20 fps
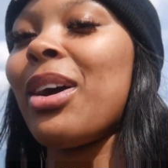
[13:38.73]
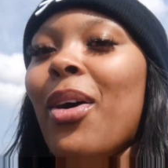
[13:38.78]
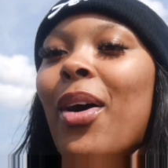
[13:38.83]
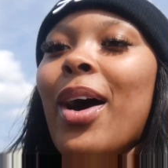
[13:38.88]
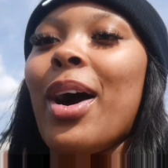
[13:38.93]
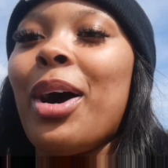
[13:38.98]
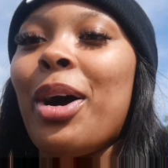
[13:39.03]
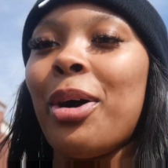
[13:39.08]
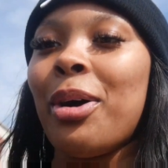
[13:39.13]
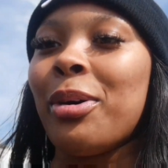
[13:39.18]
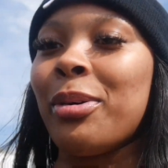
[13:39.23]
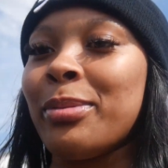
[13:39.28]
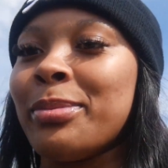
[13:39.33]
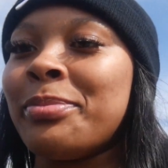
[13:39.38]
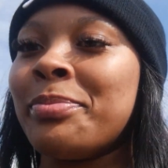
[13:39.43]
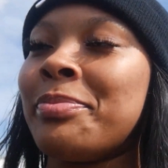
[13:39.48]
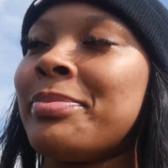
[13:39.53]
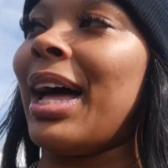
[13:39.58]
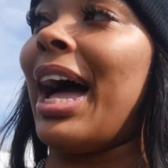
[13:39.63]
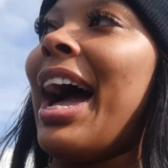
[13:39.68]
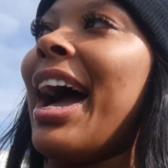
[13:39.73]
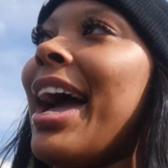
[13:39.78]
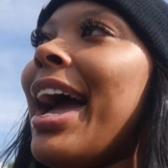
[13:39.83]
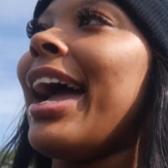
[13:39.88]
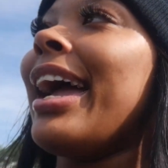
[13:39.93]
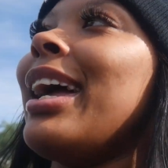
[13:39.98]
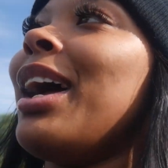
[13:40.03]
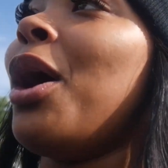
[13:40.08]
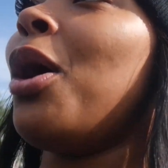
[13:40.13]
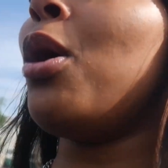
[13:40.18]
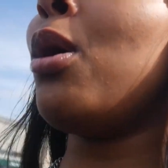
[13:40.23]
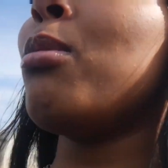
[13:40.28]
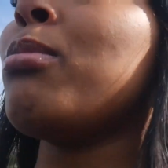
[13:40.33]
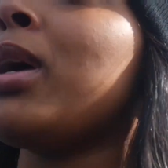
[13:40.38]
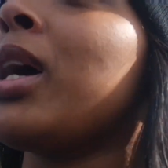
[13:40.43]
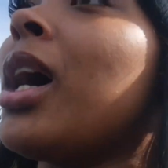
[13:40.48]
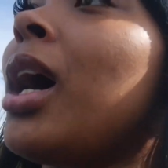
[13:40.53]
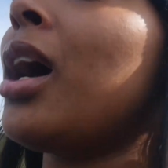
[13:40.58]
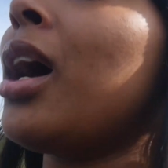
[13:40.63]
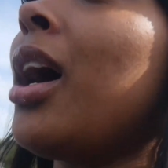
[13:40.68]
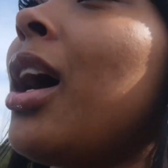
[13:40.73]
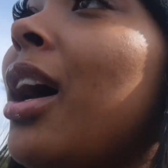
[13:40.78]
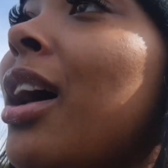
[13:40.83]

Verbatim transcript: to go home. I hate home, nigga.